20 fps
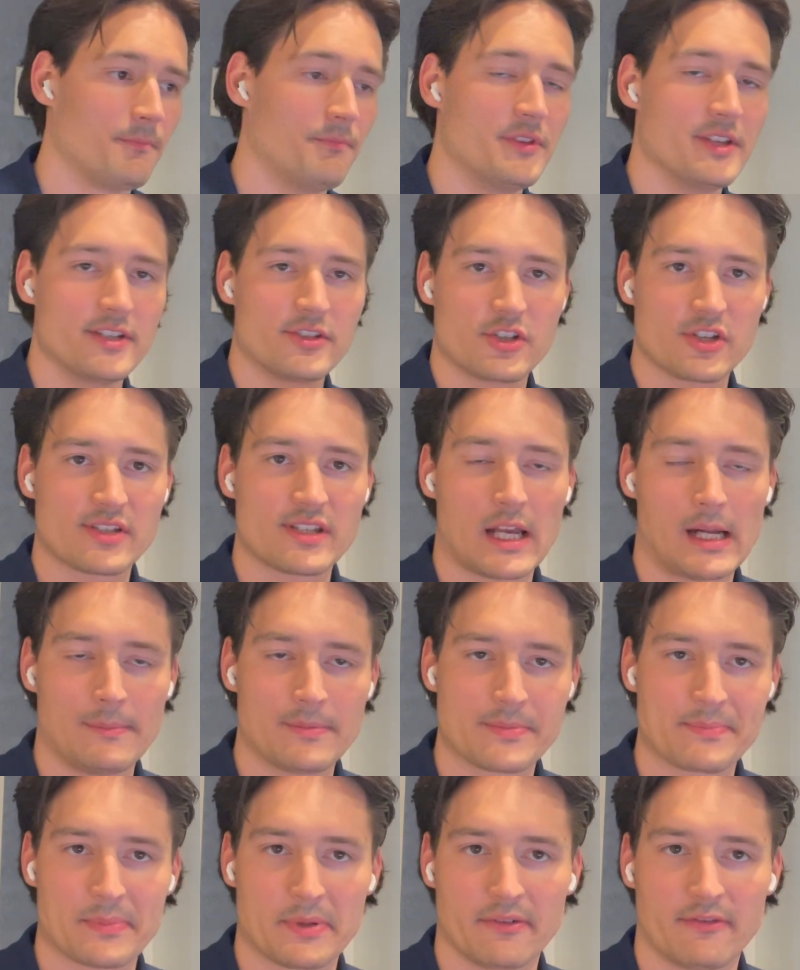This just helps
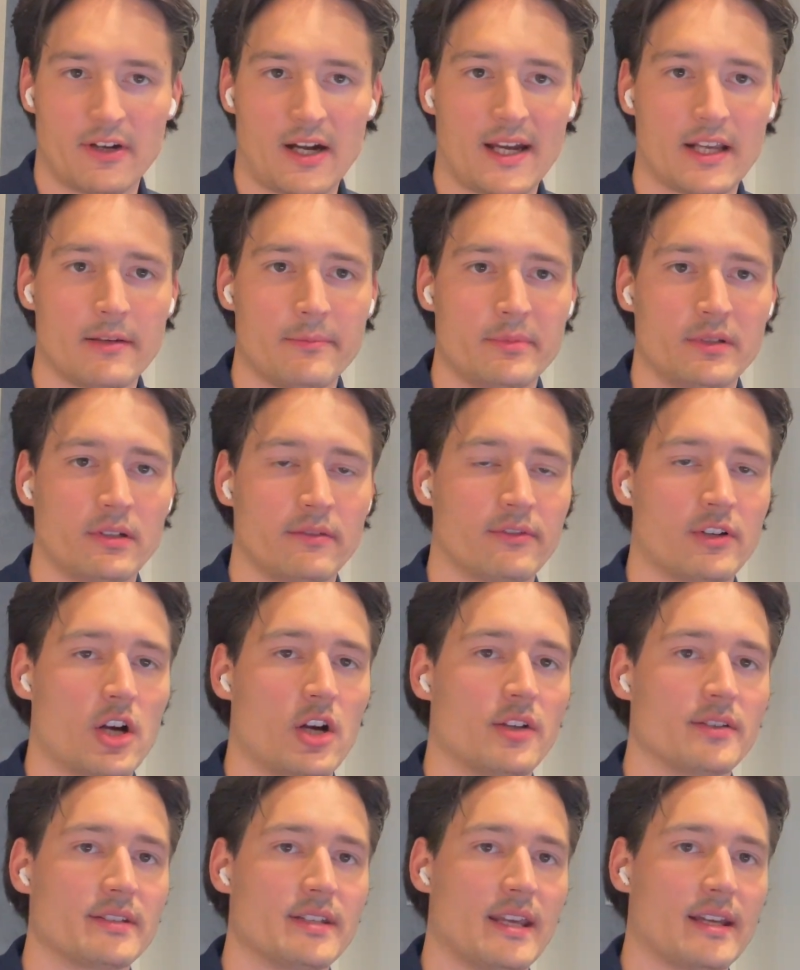provide a bit of
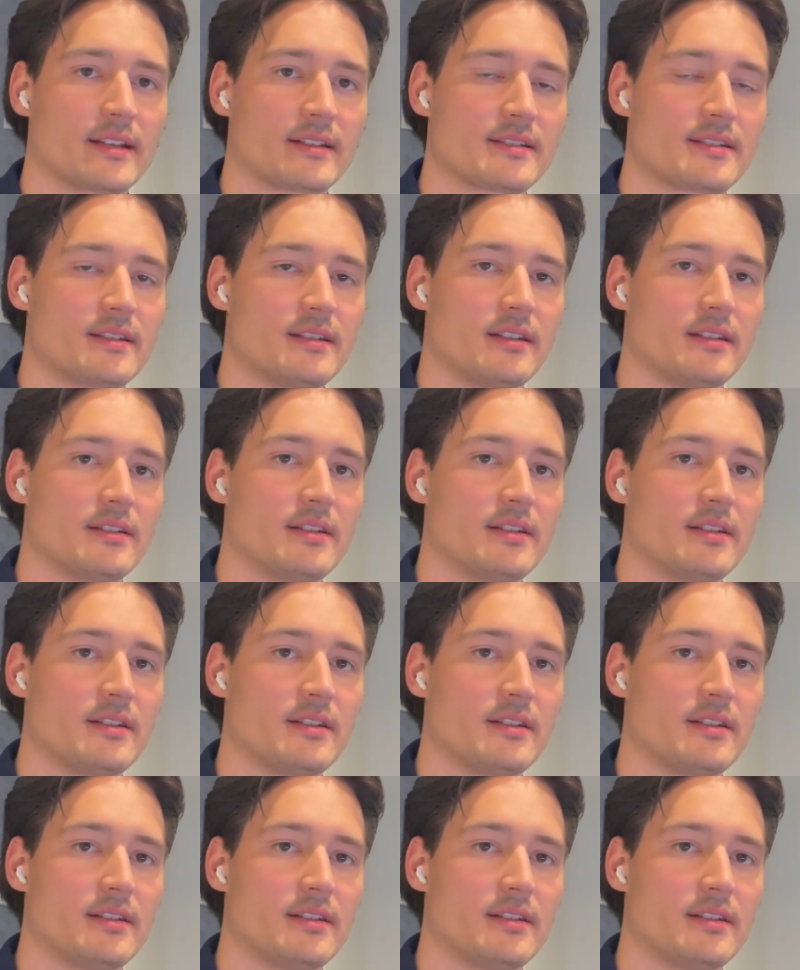context